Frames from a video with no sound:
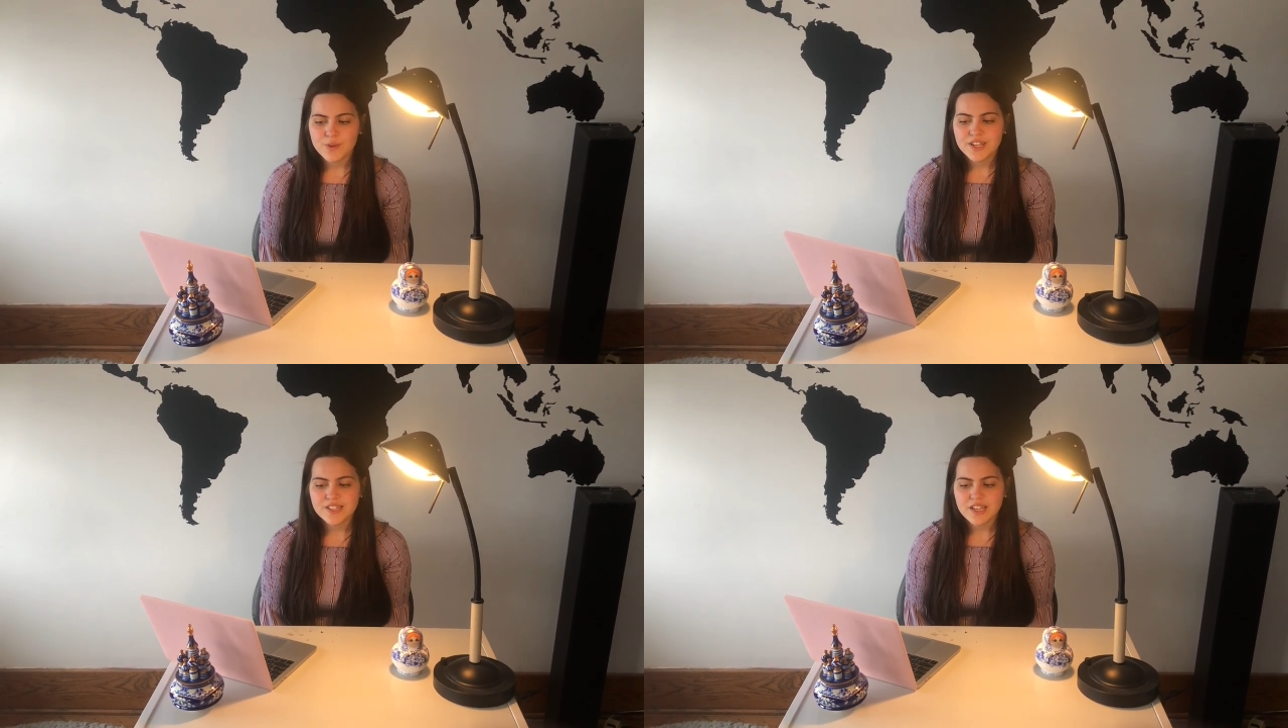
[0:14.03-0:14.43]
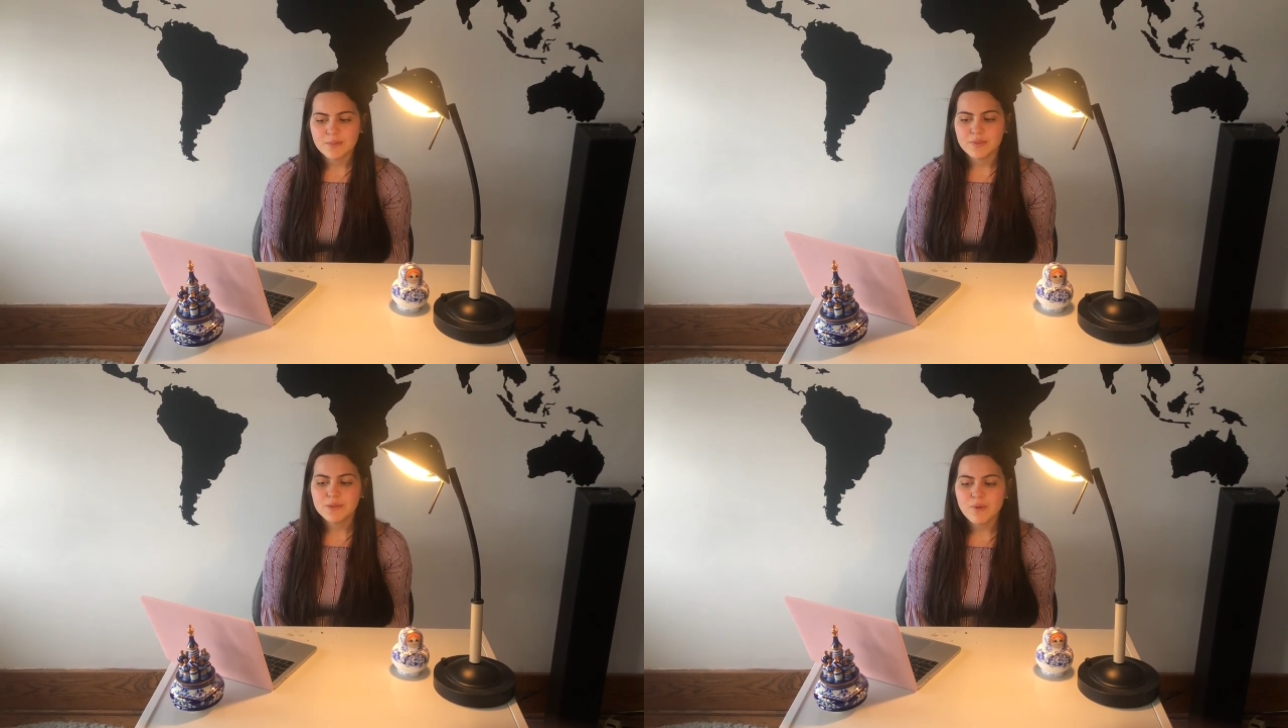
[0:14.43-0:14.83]
We can take
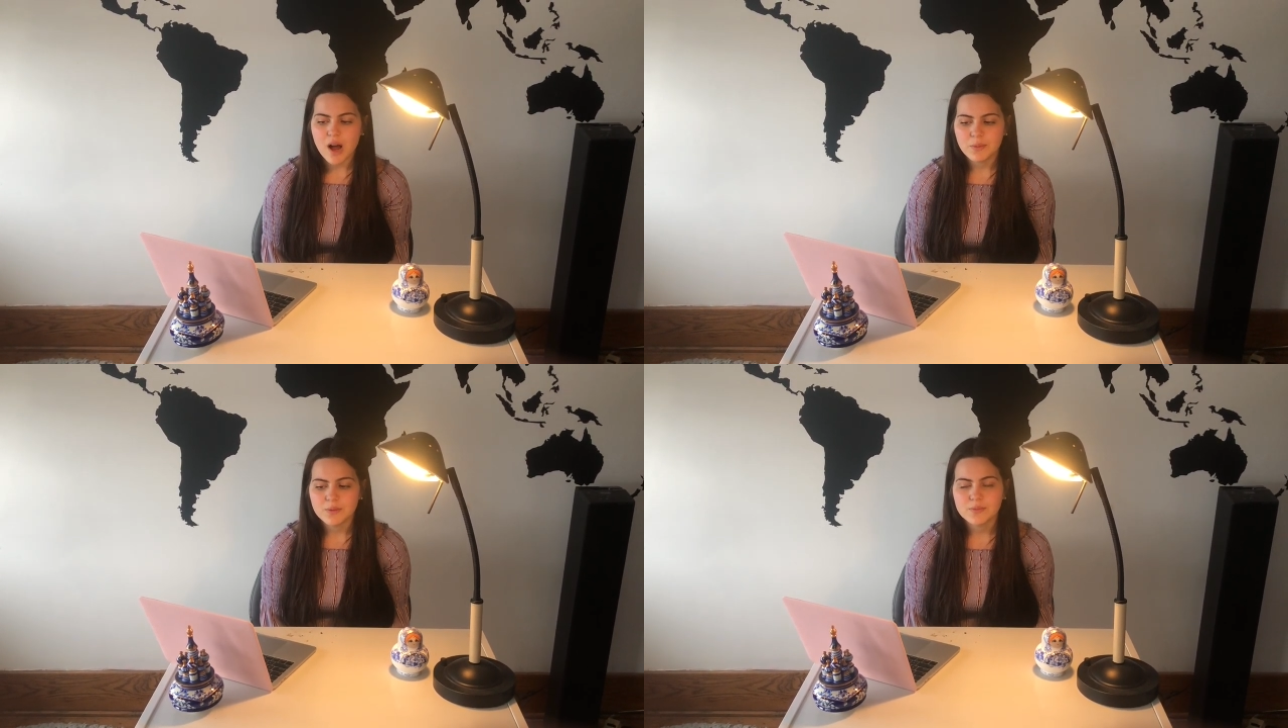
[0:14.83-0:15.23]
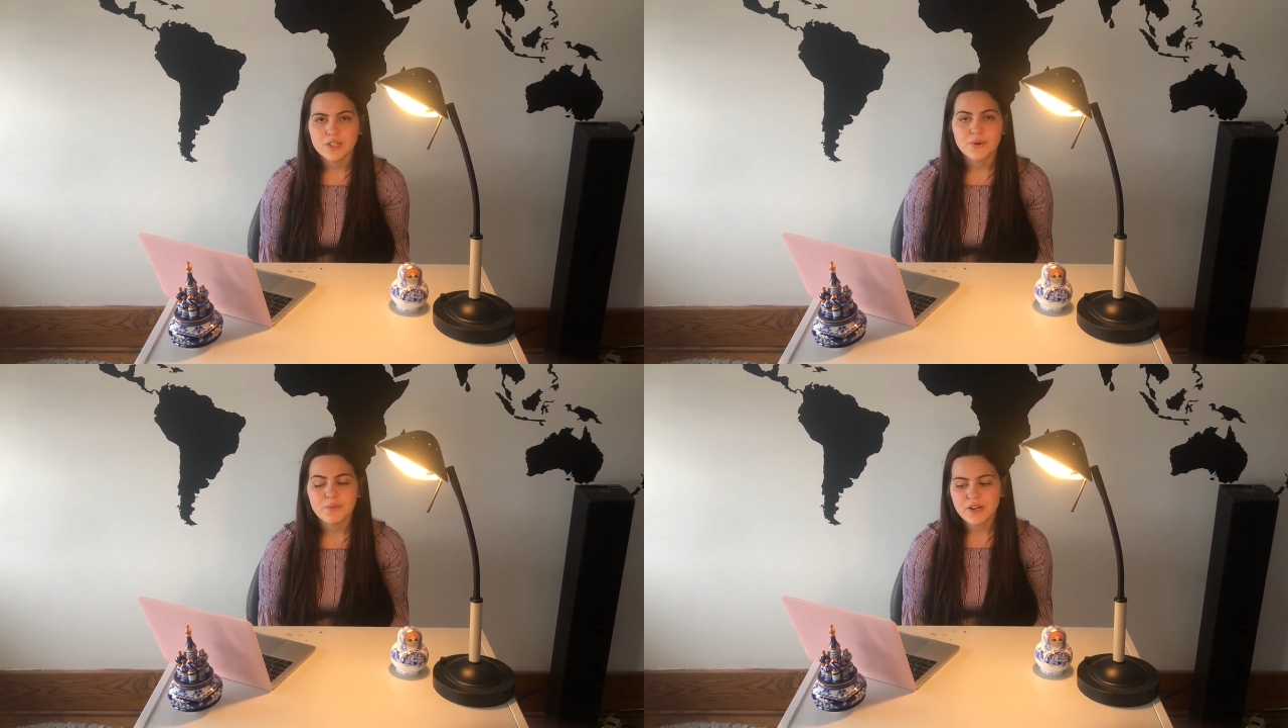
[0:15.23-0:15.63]
a big problem
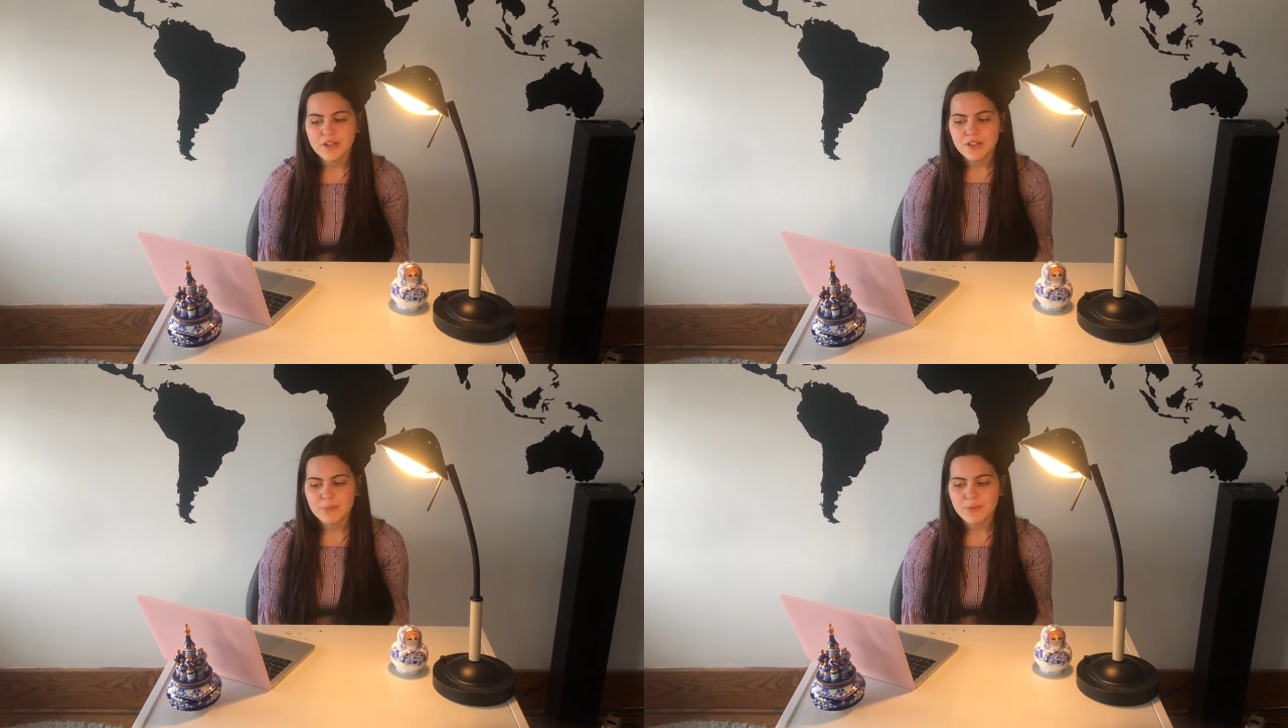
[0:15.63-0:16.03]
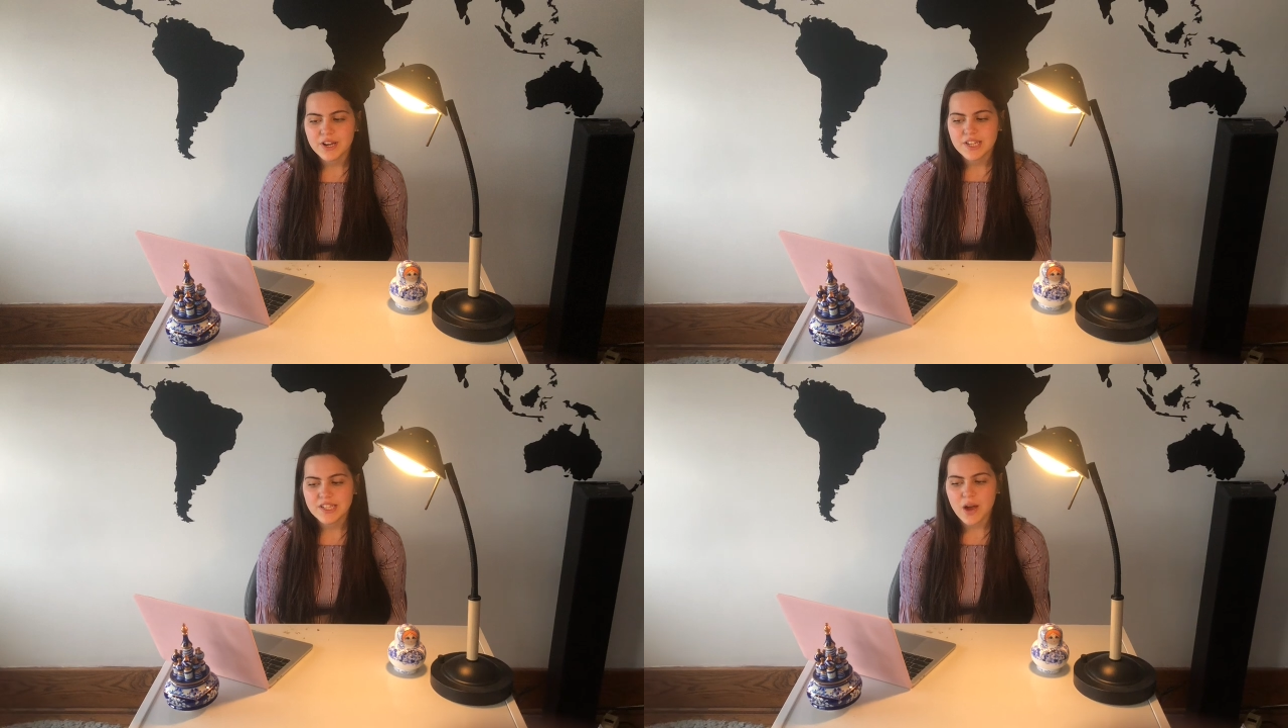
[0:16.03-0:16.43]
and repeatedly
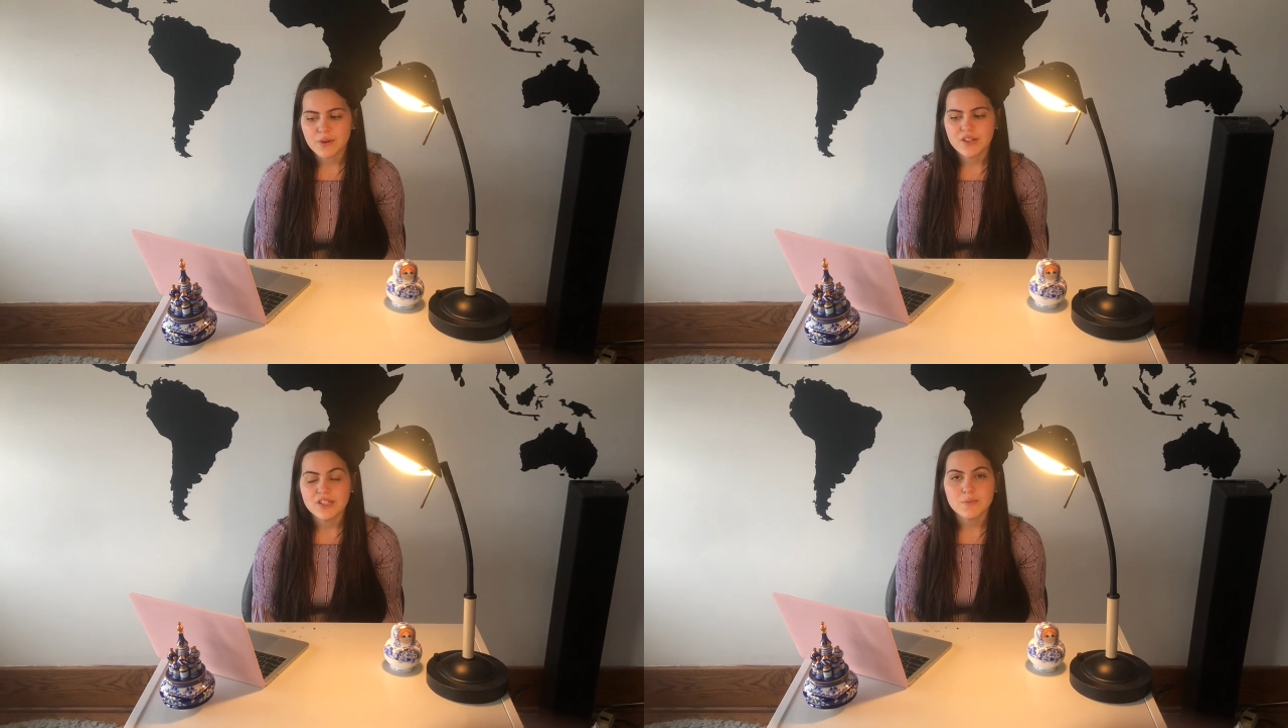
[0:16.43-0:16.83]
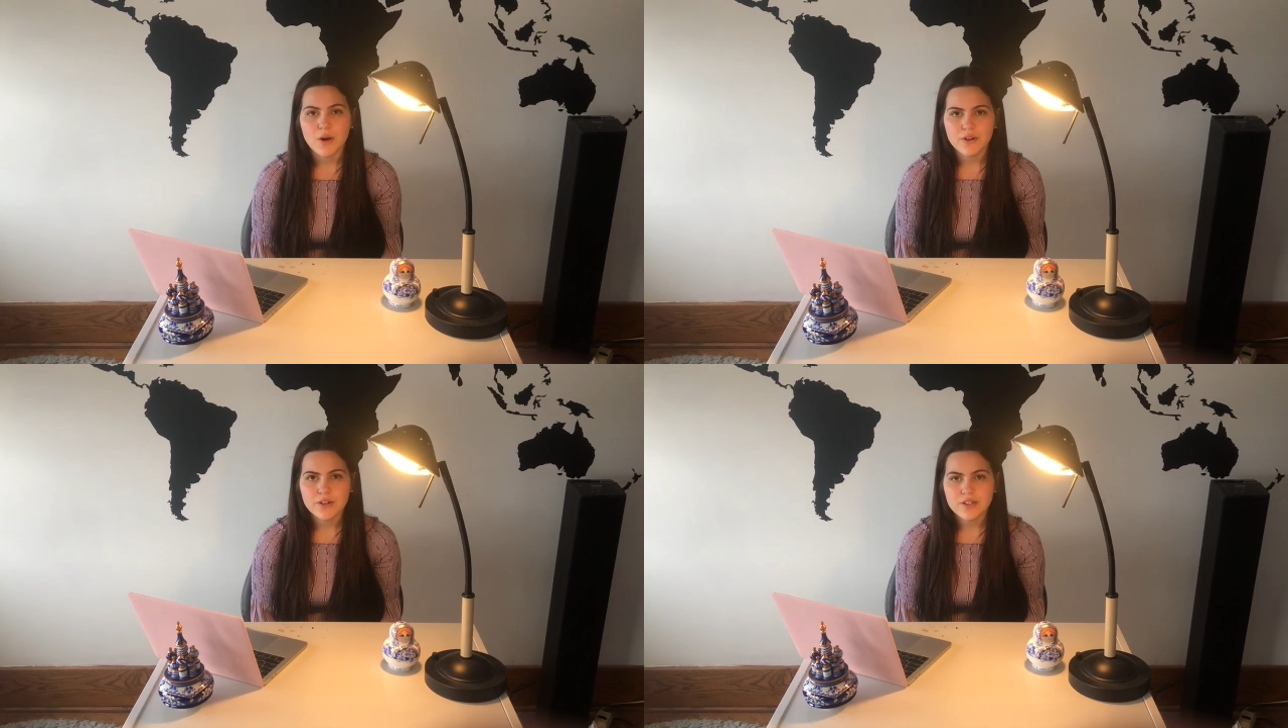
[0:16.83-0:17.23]
break it down into
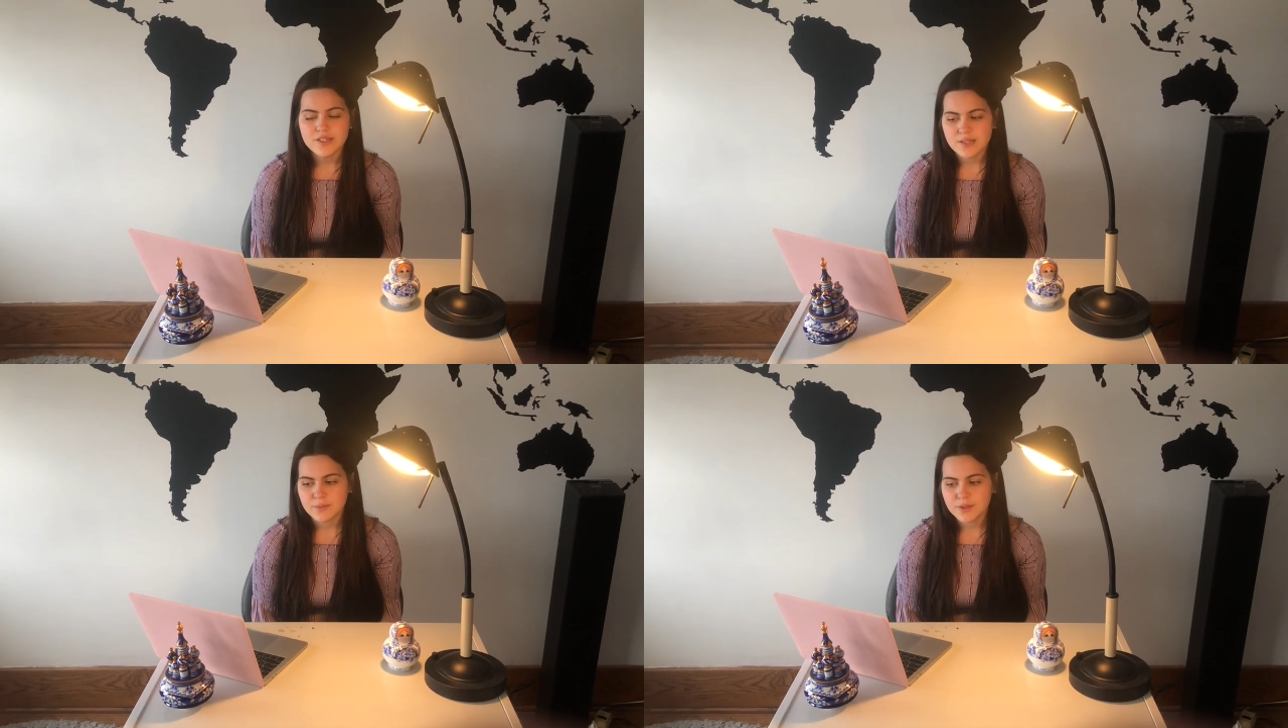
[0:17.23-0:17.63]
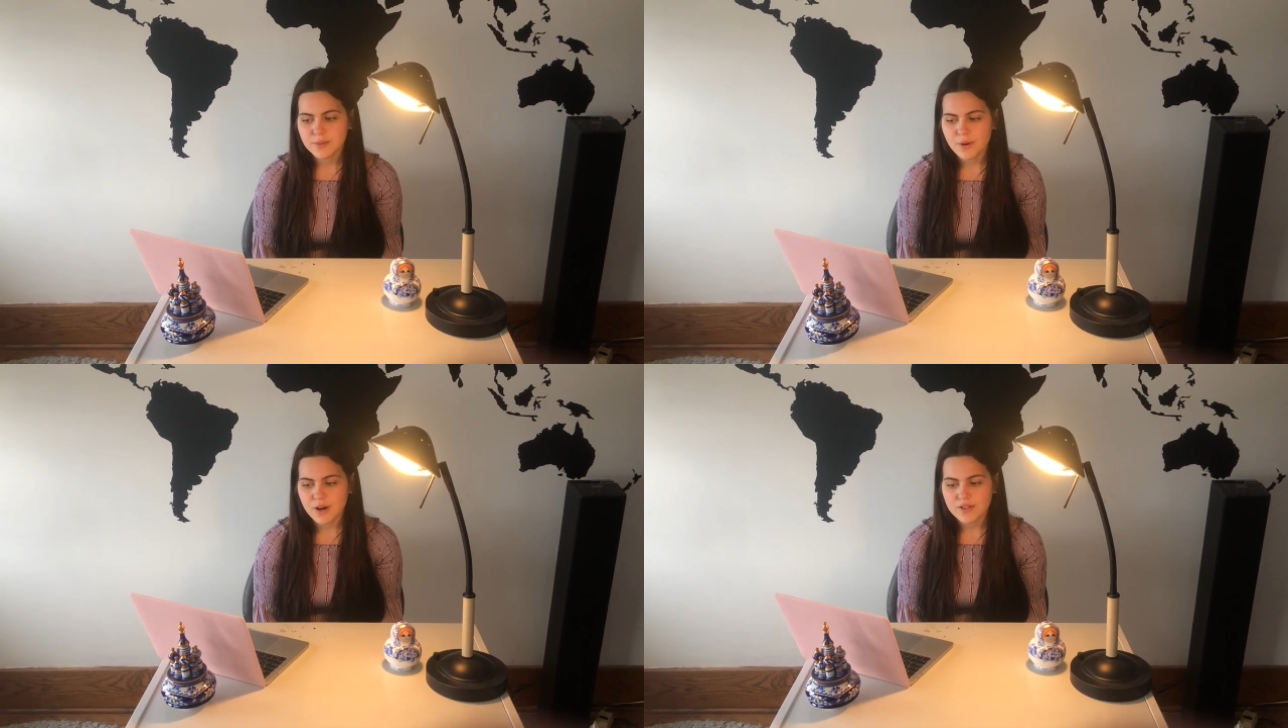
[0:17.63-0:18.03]
smaller and
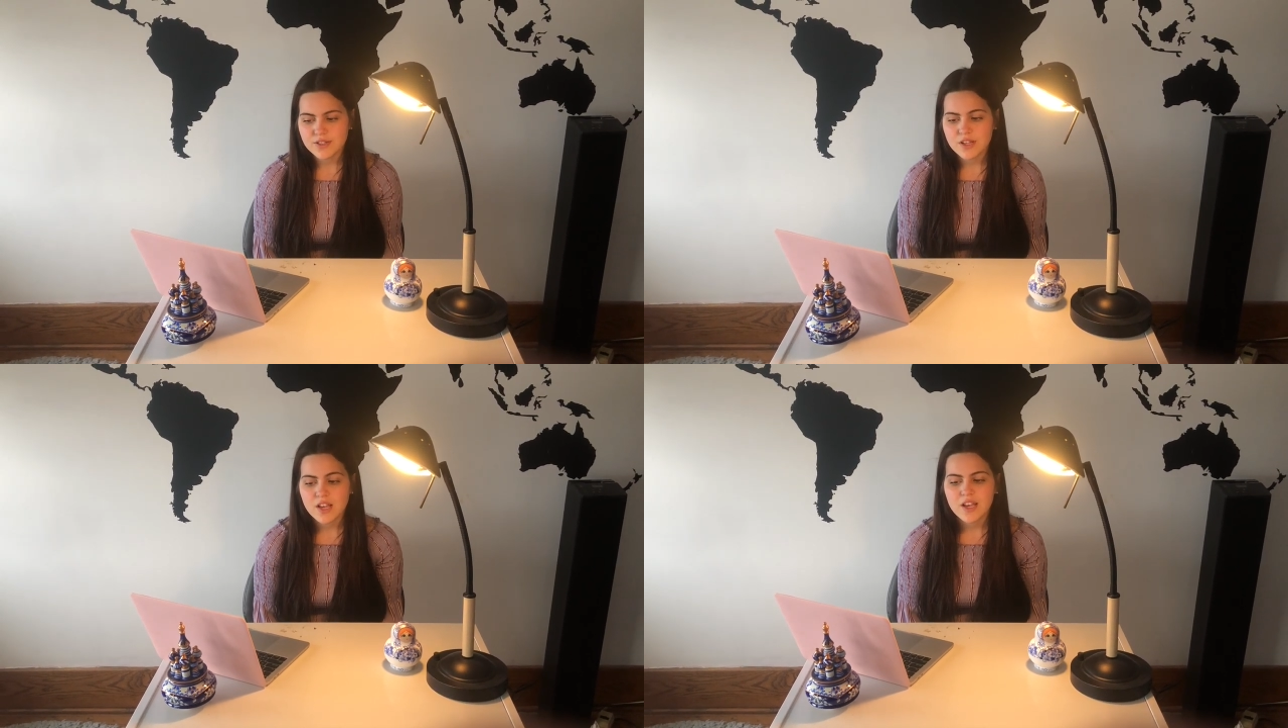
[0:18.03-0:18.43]
simpler parts